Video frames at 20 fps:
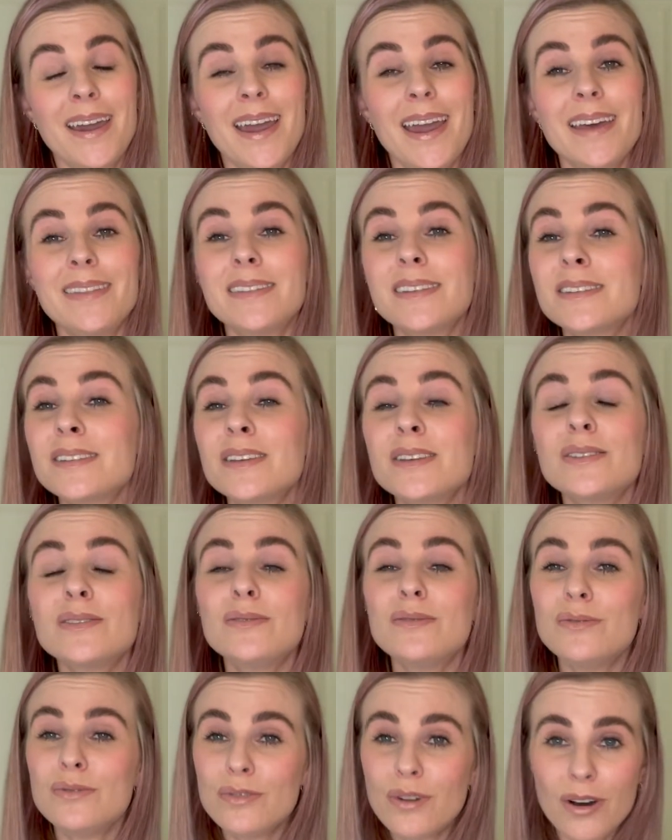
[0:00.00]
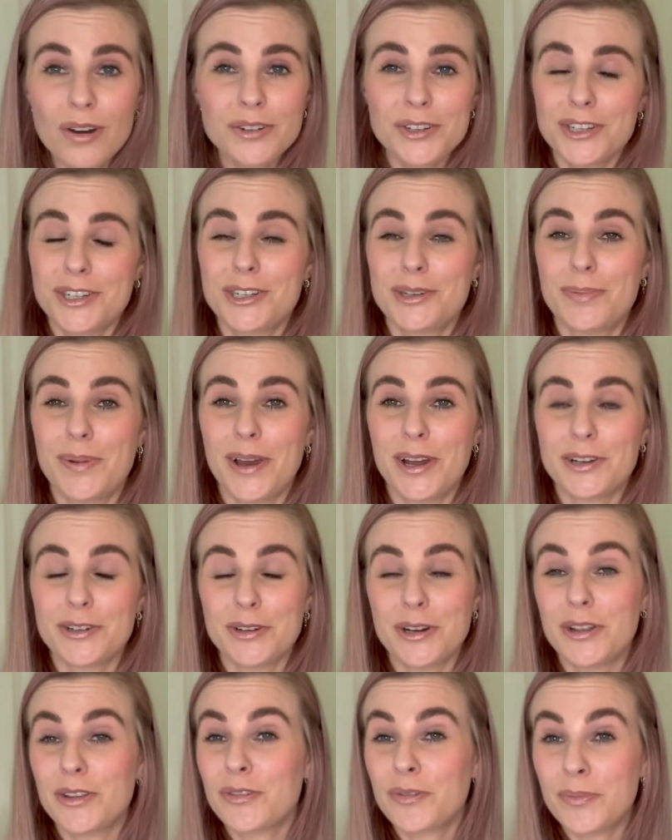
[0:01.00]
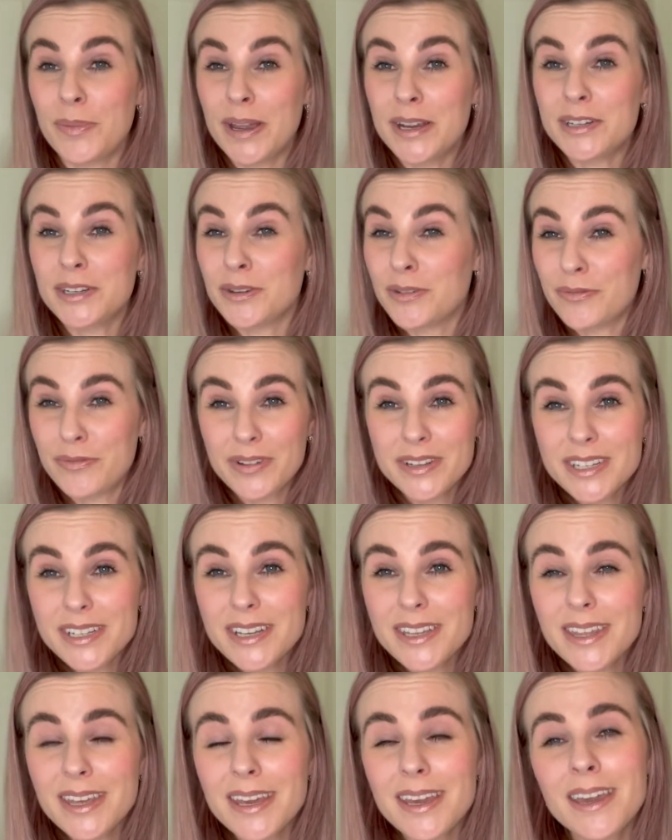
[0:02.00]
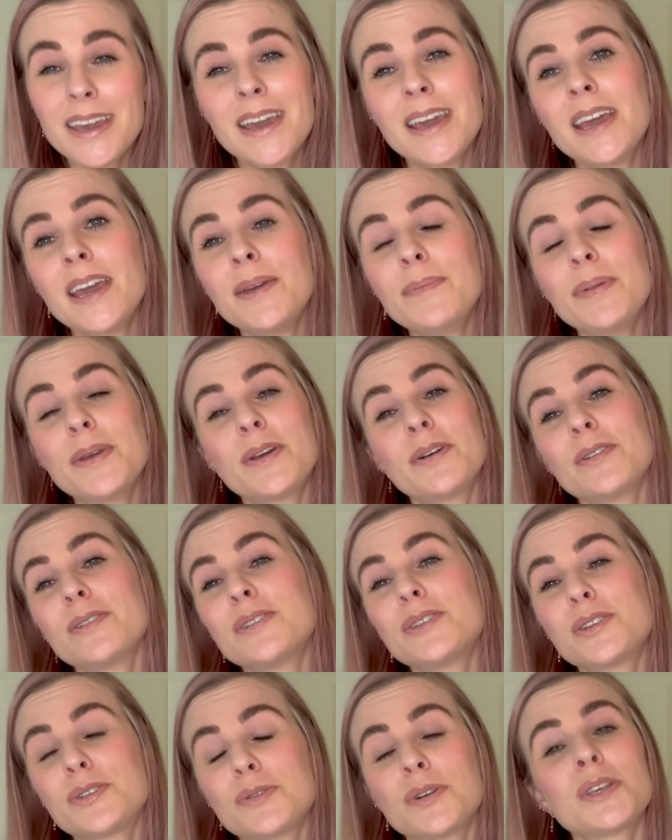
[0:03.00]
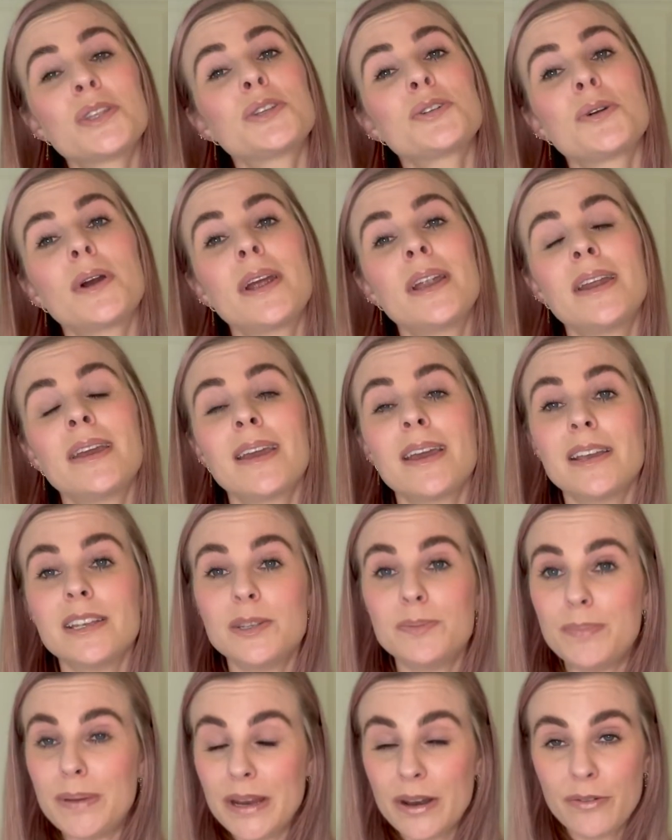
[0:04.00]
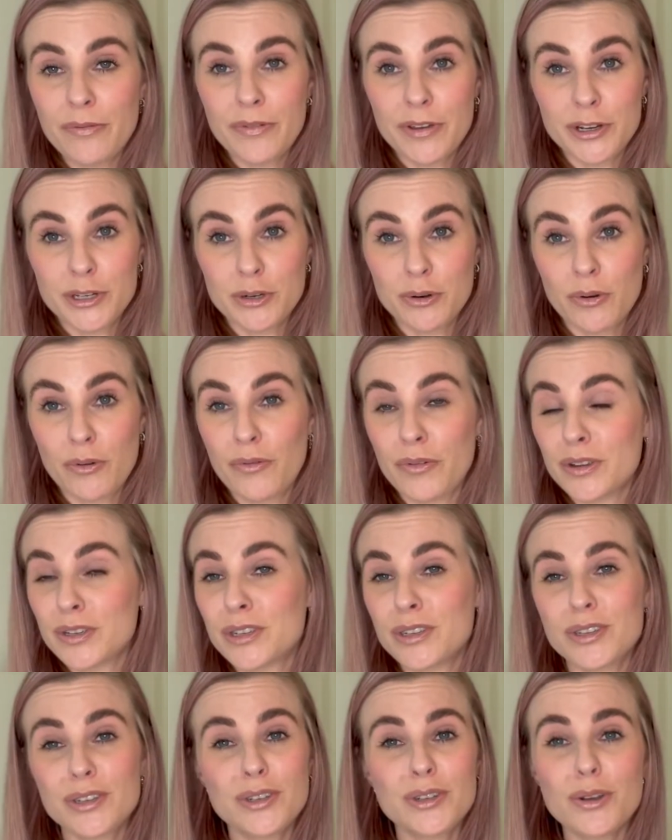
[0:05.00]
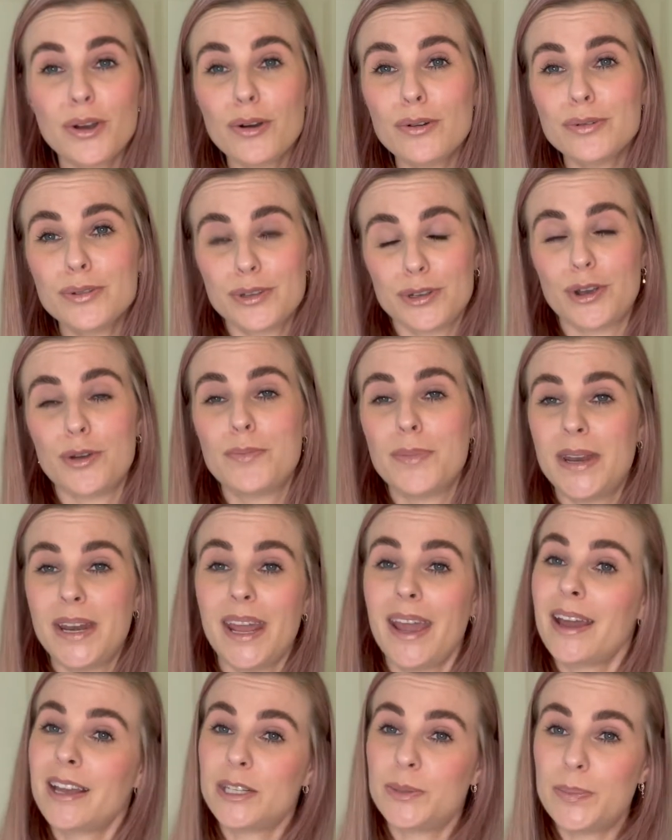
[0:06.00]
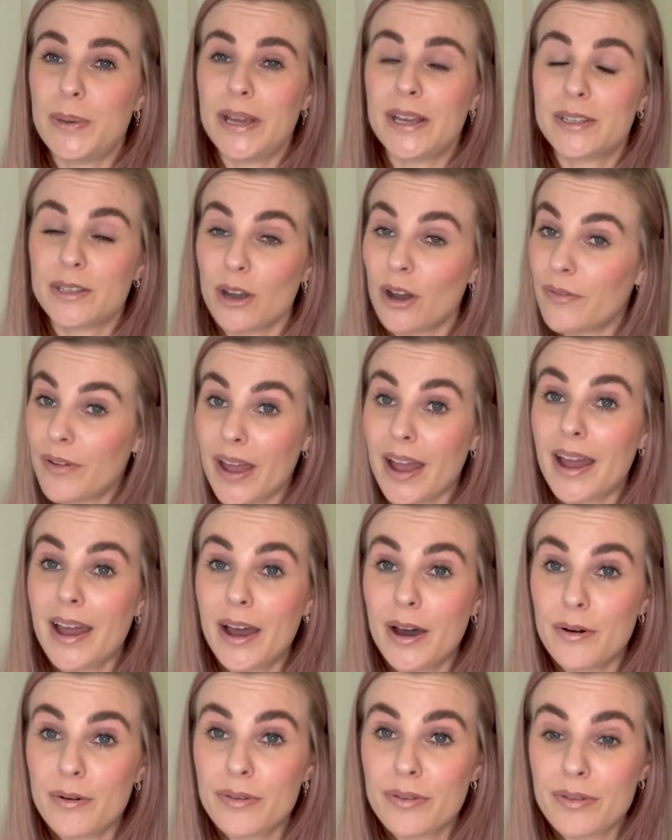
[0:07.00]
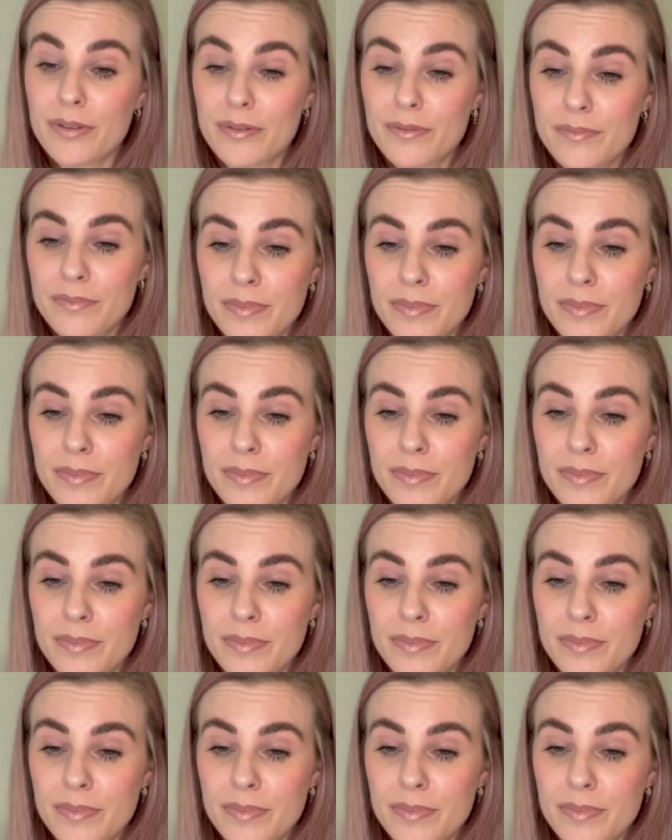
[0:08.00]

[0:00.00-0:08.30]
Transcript: And this is not just about transformation physically, because strength training is beneficial for so many aspects of our health.